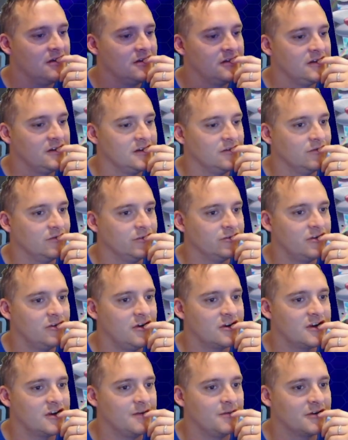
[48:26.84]
And we'll draw
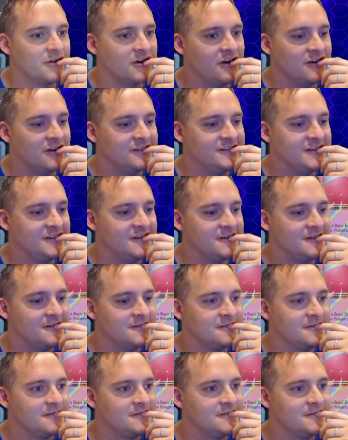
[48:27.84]
a couple cards here.
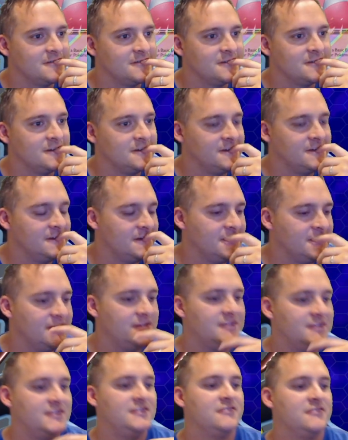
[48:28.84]

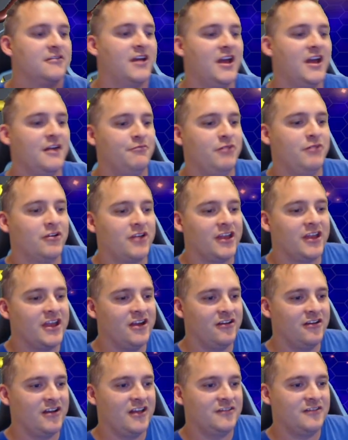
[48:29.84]
Okay,
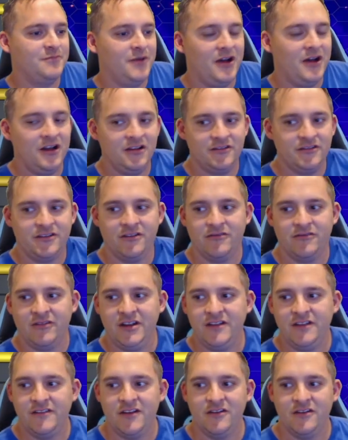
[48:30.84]
Pokégear, Nest Ball. Don't
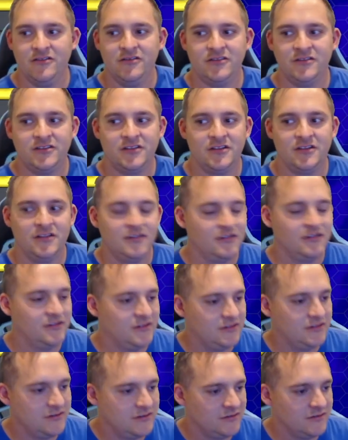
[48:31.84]
need those.
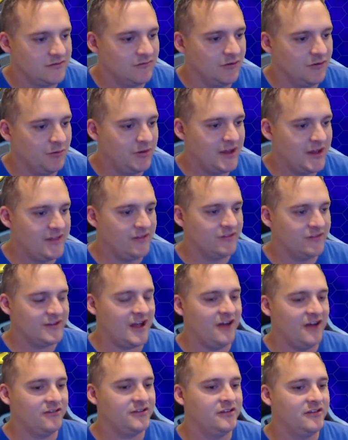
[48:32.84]
We'll play those
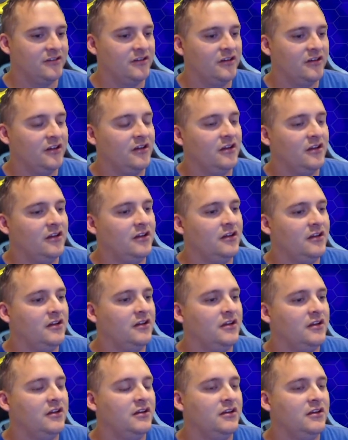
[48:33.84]
out.
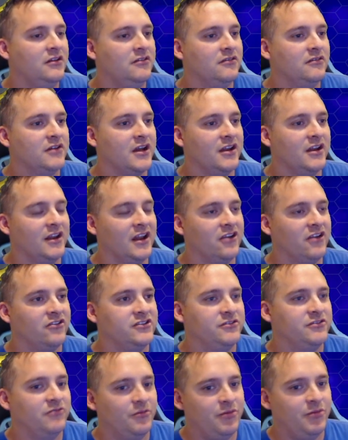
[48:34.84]
Got an
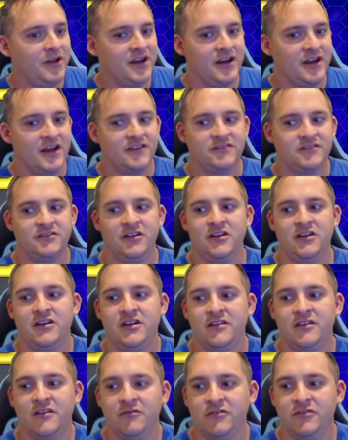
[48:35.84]
Energy we'll play next turn,
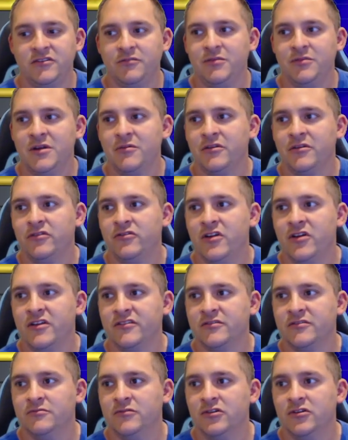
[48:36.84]
and then we should be able to draw
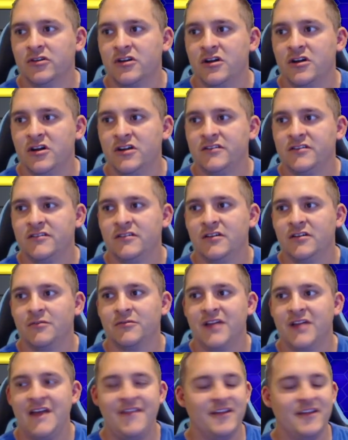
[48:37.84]
some more cards. I'm
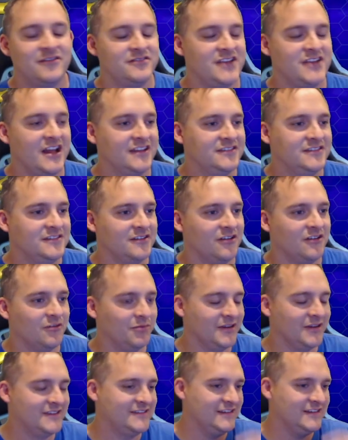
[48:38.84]
glad that
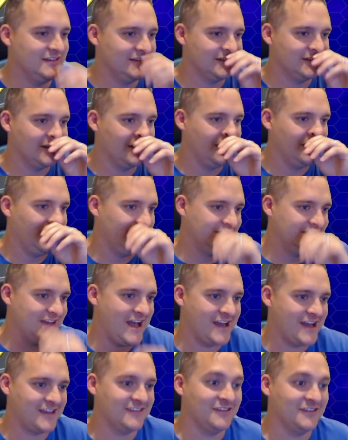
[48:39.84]
Blissey's
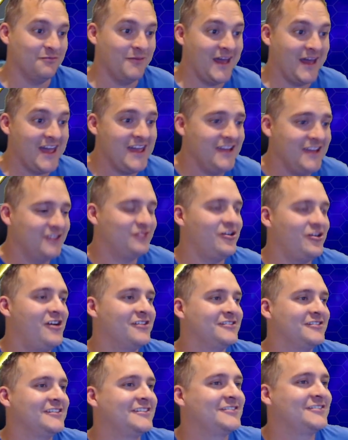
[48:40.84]
attack is a May. Draw
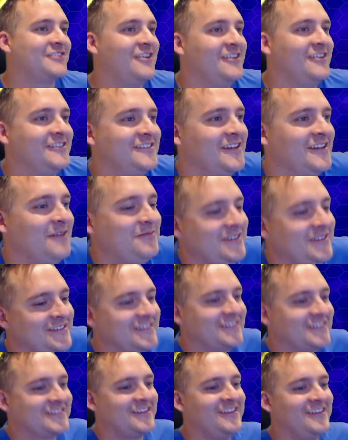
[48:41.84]
6 cards, up to
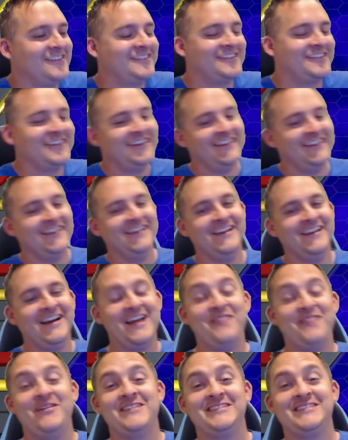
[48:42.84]
6 cards.
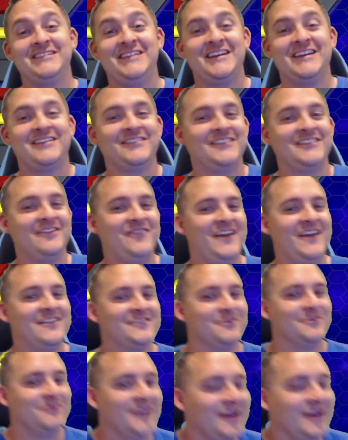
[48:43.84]
Otherwise you deck yourself out
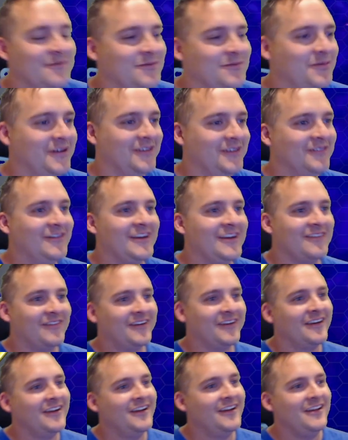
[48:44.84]
sometimes, but whatever.
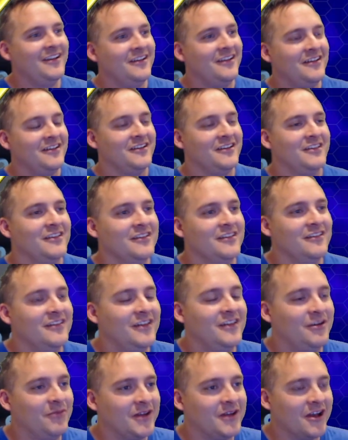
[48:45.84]

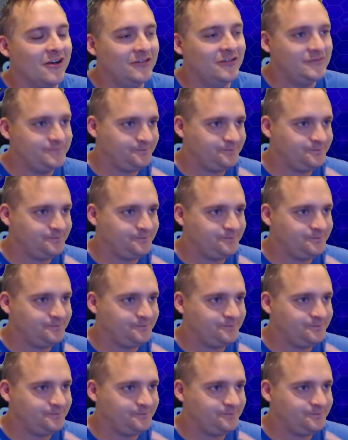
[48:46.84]
Here we go.